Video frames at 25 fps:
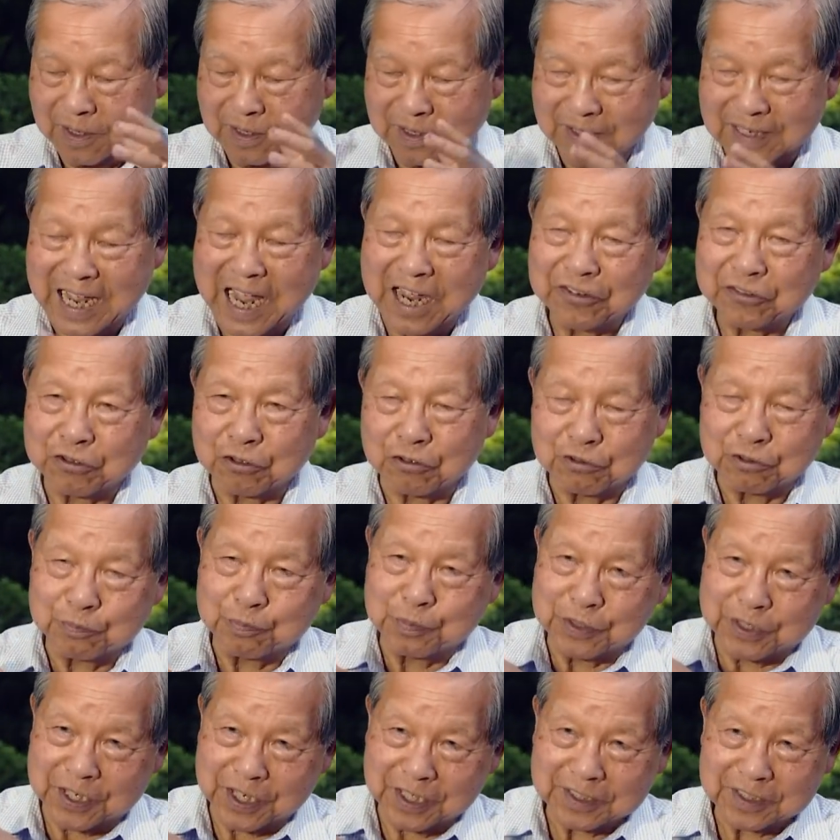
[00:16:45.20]
nationals,
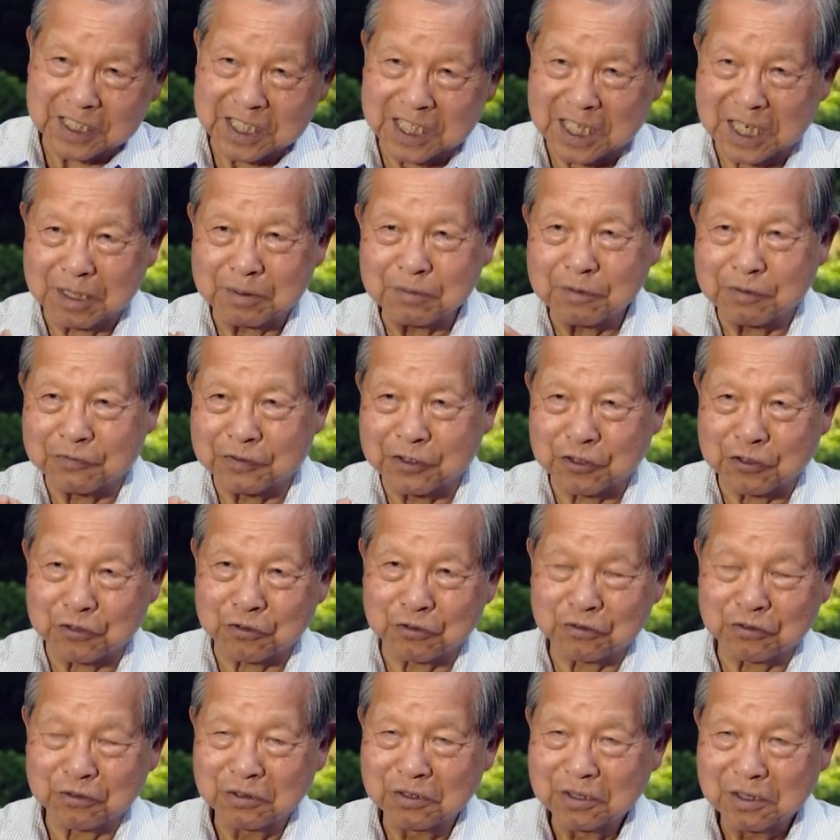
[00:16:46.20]
particularly government
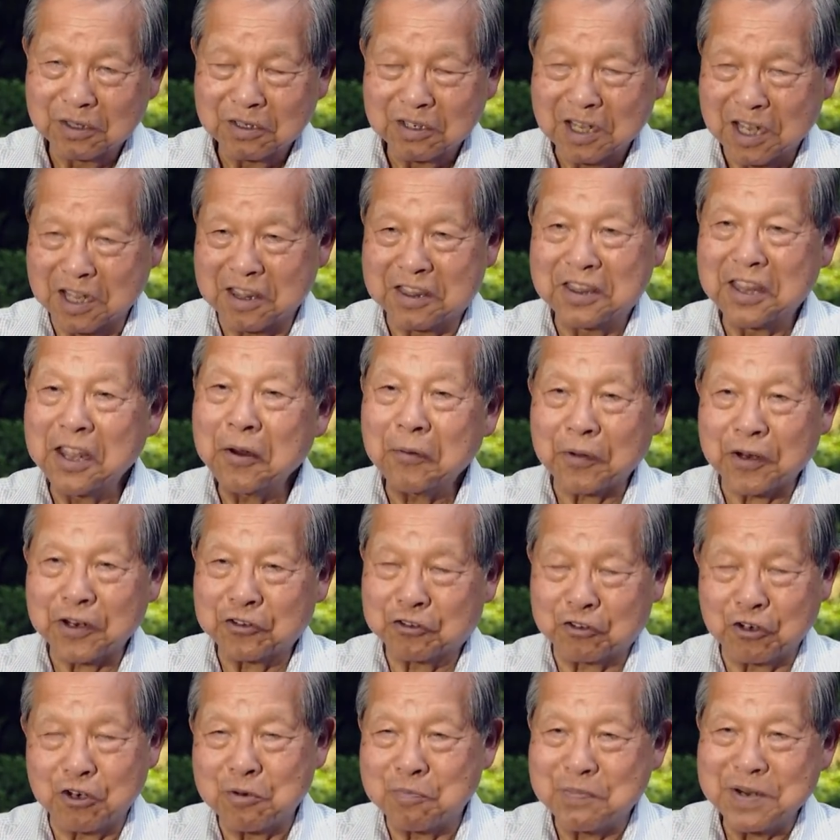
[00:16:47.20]
officials, in theory
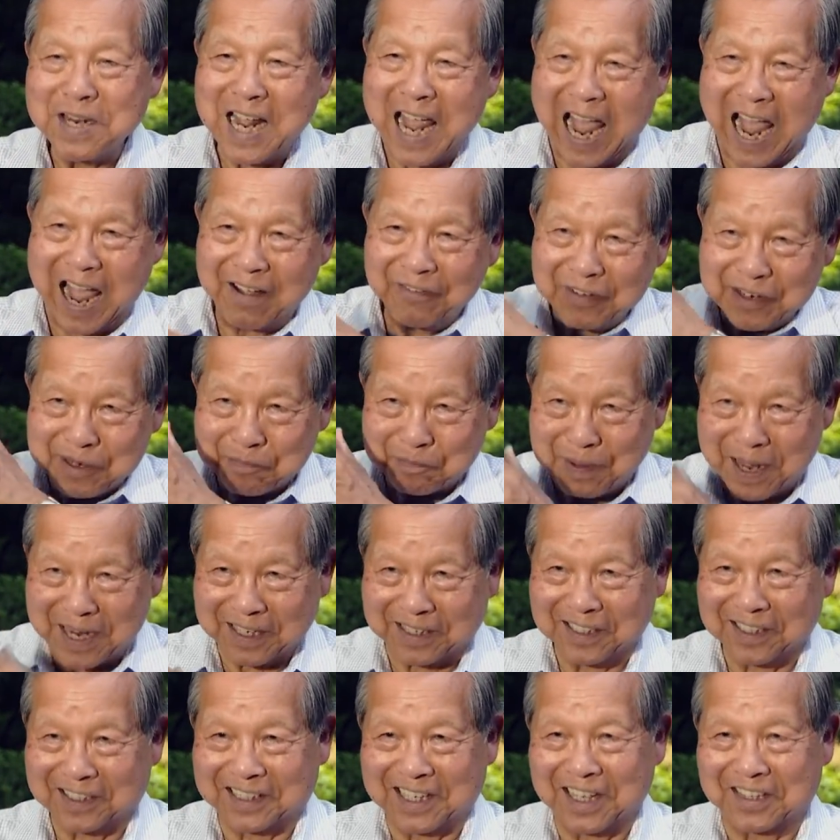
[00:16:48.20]
shouldn't be having
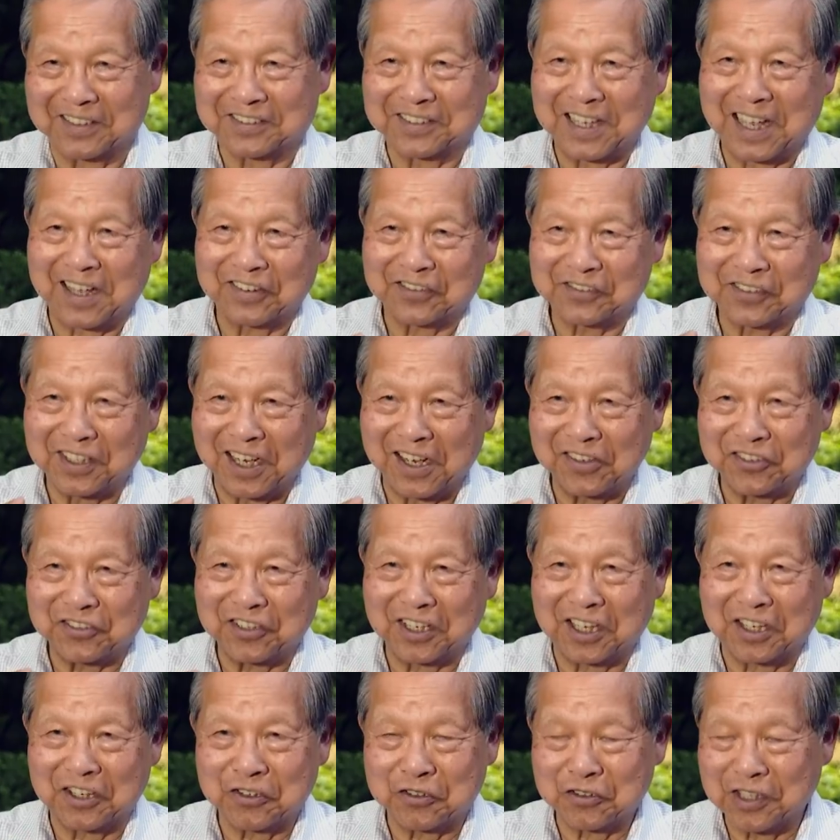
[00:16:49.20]
bank accounts outside
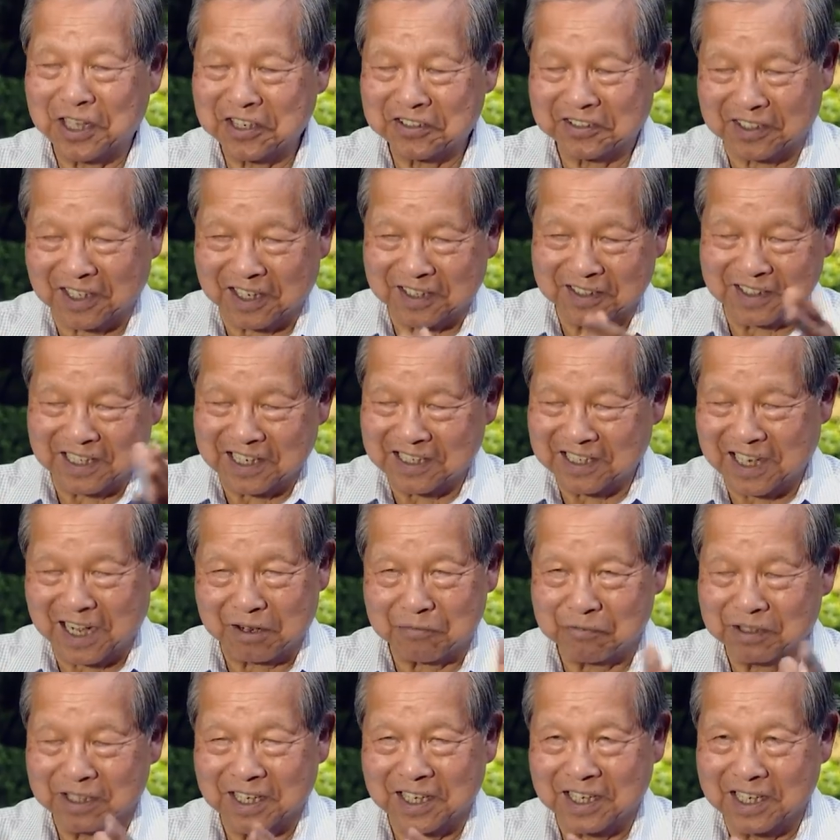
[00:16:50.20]
China. So that's not
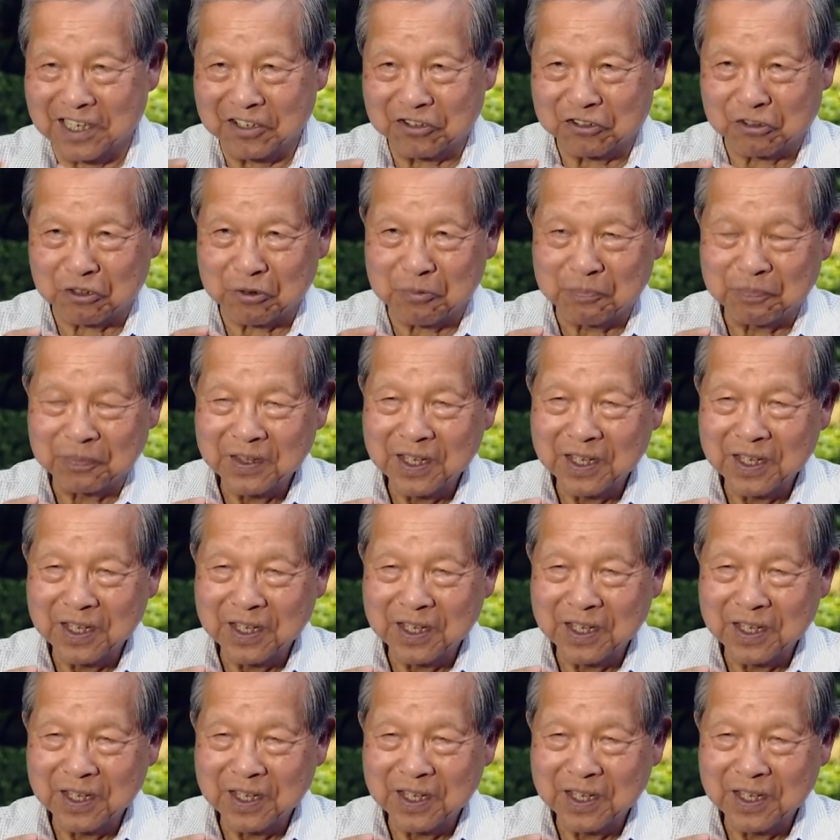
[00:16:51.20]
really an issue.